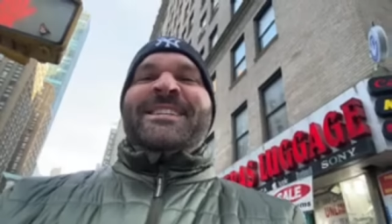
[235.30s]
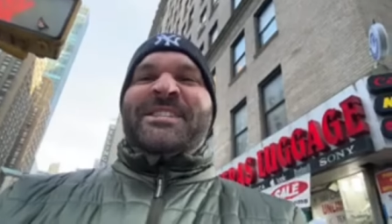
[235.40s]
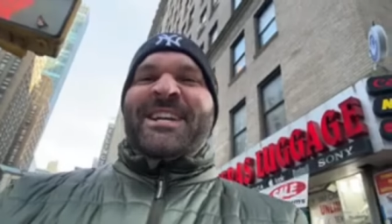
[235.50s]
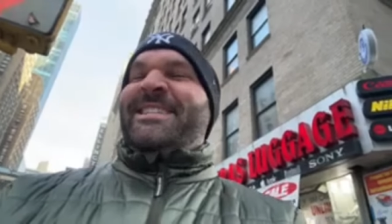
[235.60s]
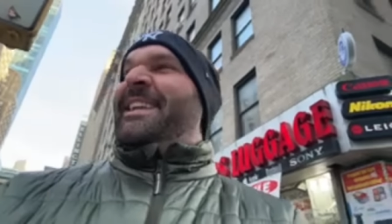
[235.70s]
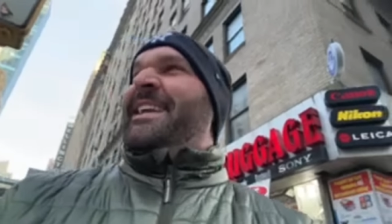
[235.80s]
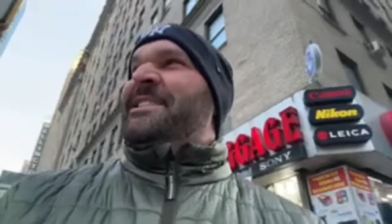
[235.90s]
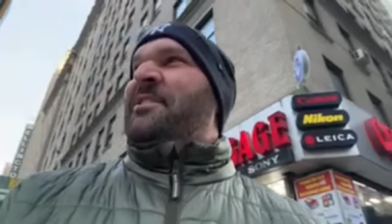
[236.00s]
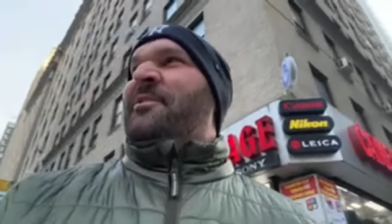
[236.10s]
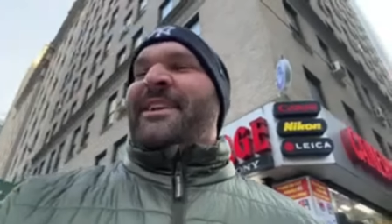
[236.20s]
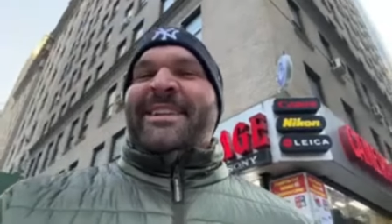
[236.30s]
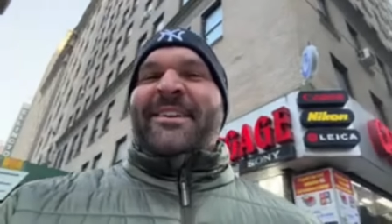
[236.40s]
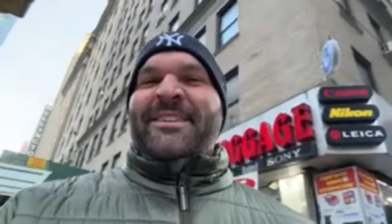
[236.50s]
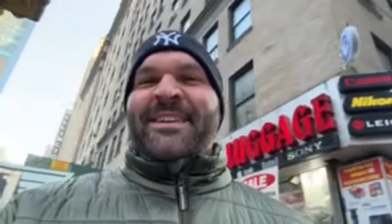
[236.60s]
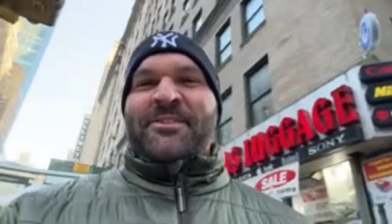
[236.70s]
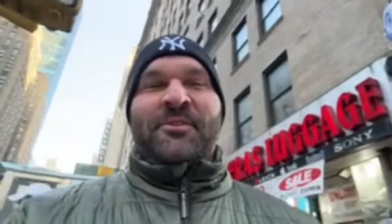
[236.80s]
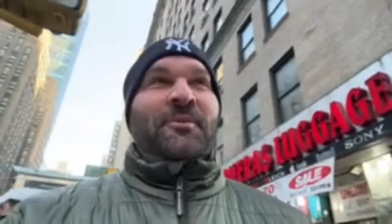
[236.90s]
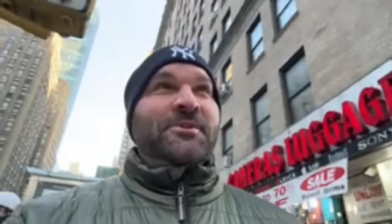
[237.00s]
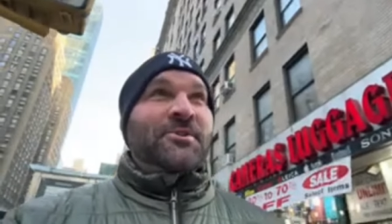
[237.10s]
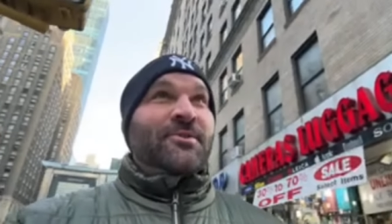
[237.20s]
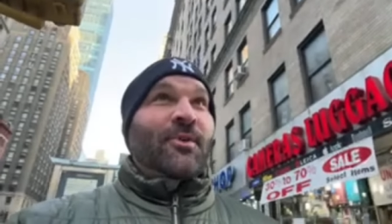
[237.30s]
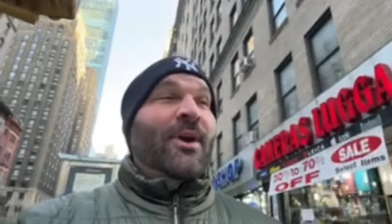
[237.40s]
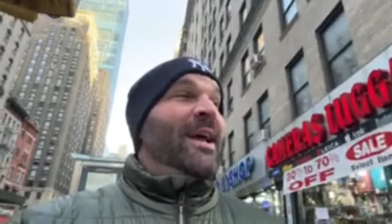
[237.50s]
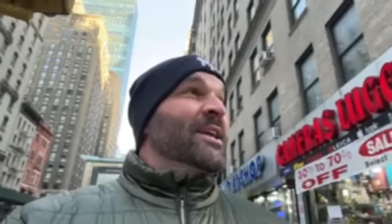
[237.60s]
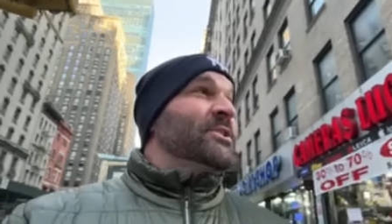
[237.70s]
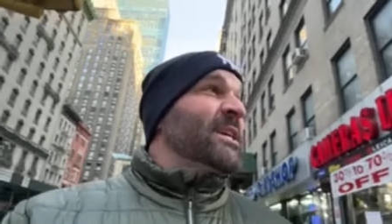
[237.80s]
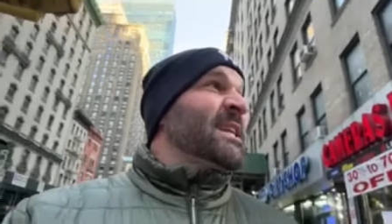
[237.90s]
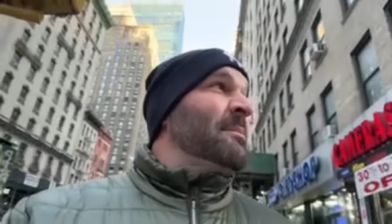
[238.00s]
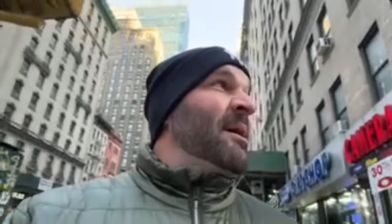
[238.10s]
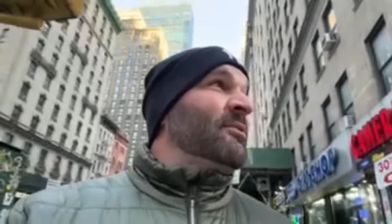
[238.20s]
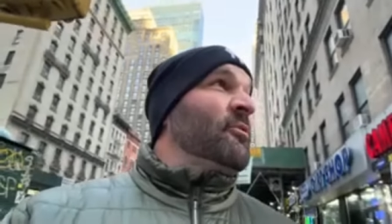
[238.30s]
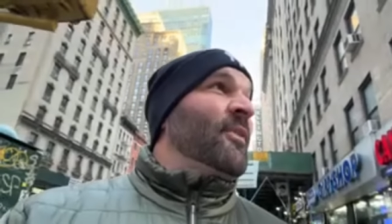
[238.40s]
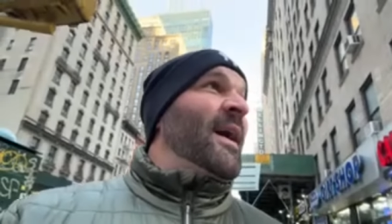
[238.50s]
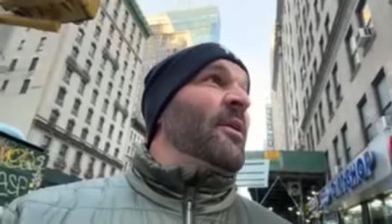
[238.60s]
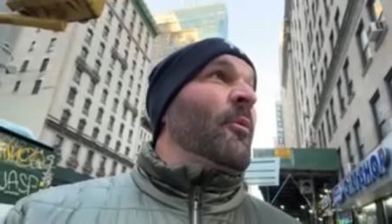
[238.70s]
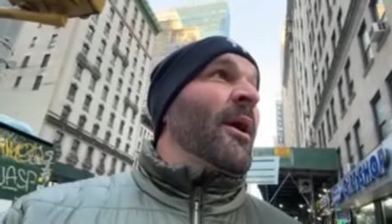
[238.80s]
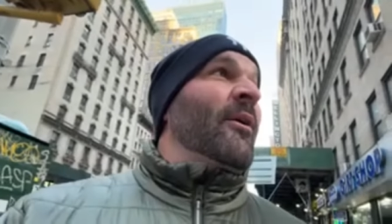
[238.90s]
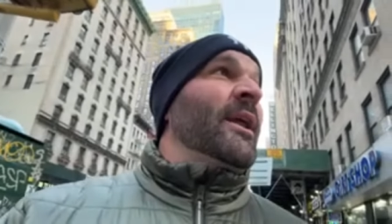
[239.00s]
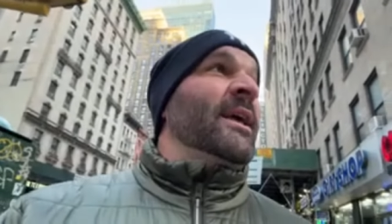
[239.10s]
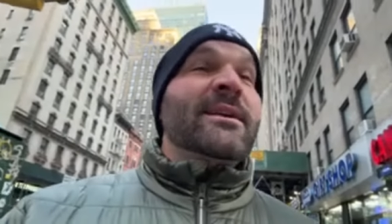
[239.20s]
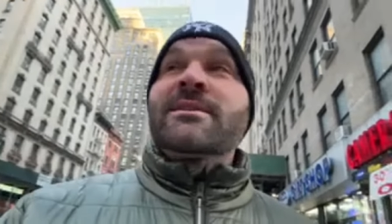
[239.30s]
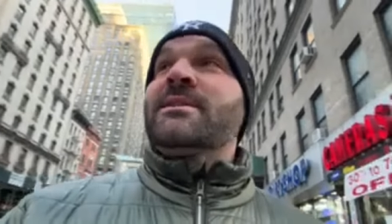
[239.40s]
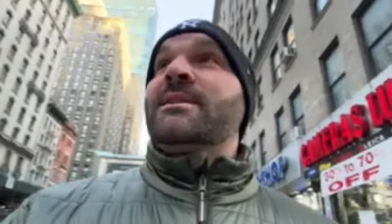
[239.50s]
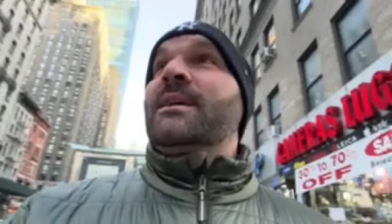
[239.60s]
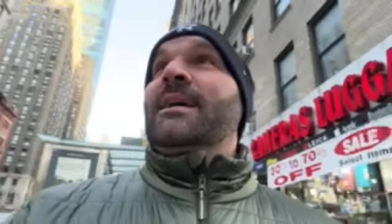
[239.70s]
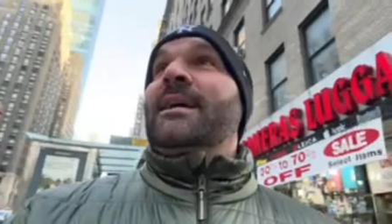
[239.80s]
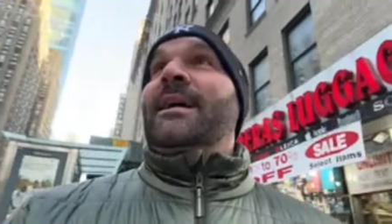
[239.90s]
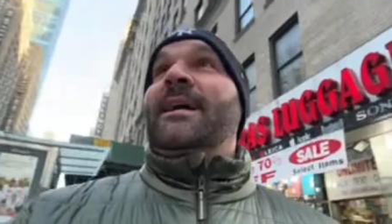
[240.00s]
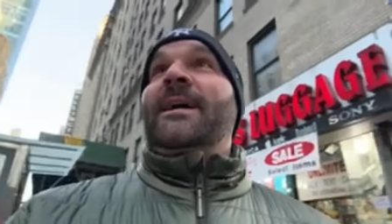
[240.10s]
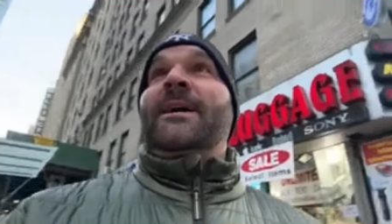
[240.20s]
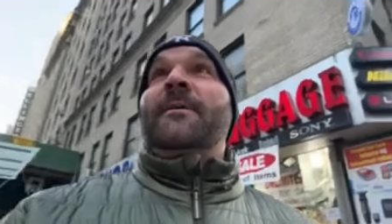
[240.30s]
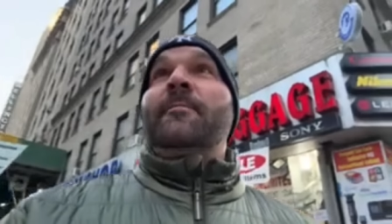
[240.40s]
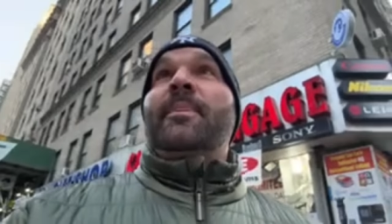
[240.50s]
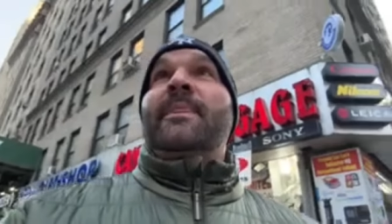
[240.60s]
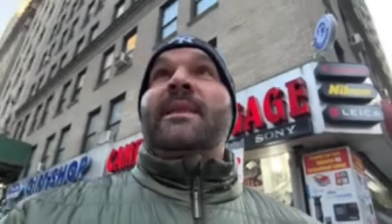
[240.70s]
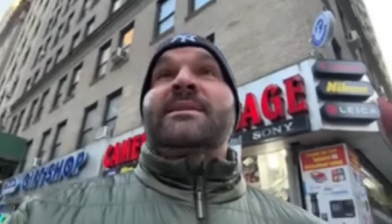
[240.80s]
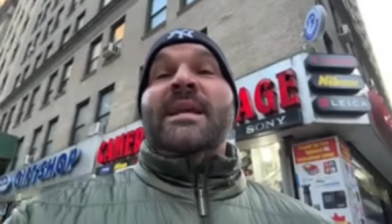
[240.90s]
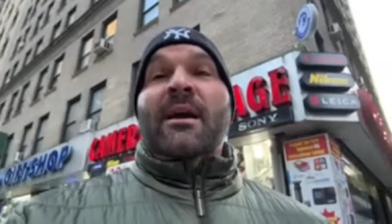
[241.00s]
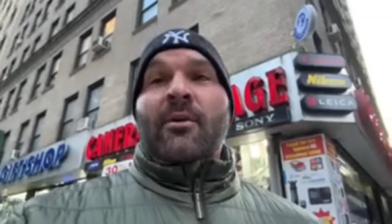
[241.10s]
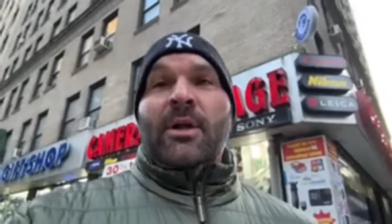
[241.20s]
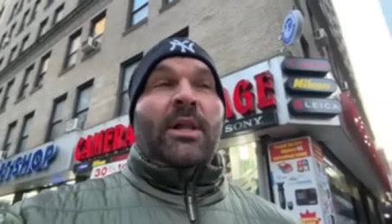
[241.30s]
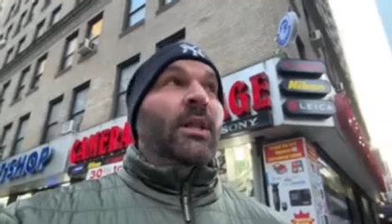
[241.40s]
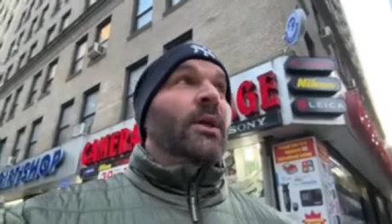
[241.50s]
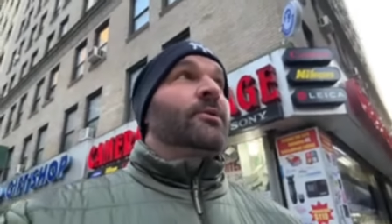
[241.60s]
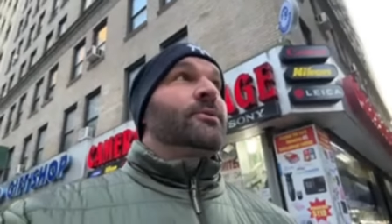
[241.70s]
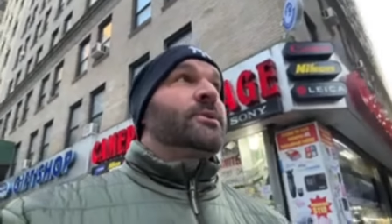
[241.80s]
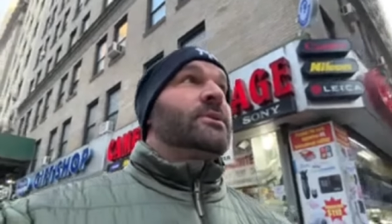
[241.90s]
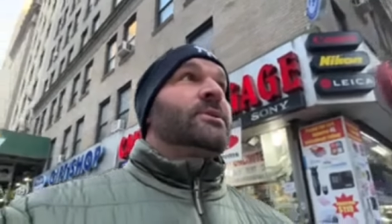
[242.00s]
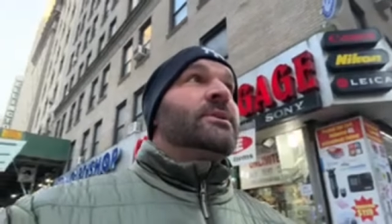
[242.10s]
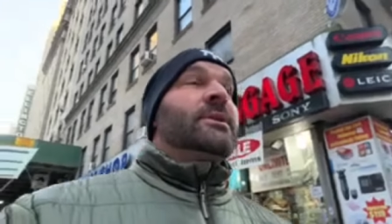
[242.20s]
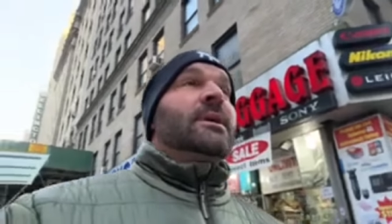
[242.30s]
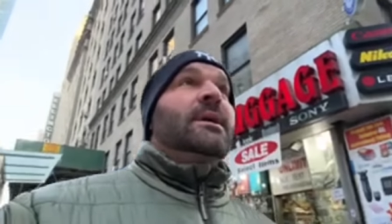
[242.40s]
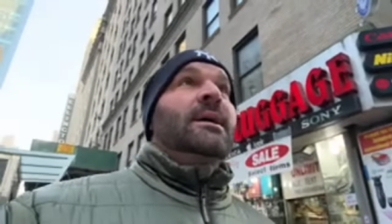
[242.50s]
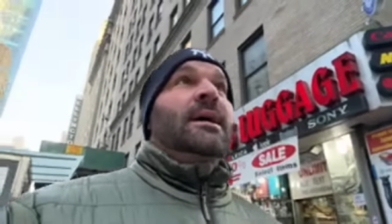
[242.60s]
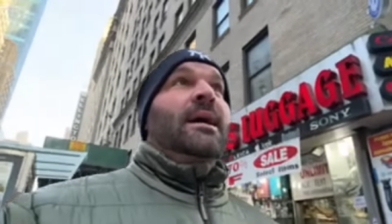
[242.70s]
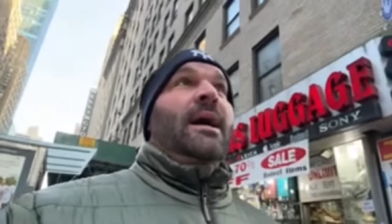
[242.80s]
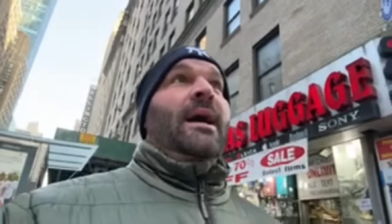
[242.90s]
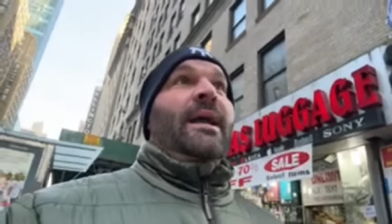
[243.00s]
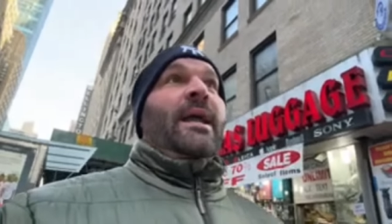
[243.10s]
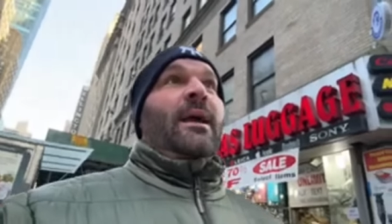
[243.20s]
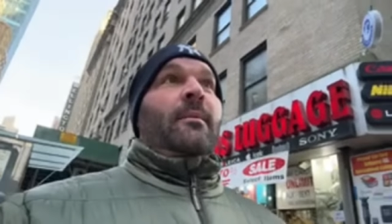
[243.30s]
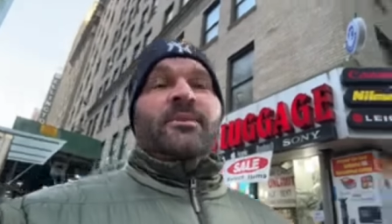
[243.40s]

Jason A's, don't forget to go to the District 1 shoe store. Jason, I'm going to have to find where it is um, to see how close uh, I am.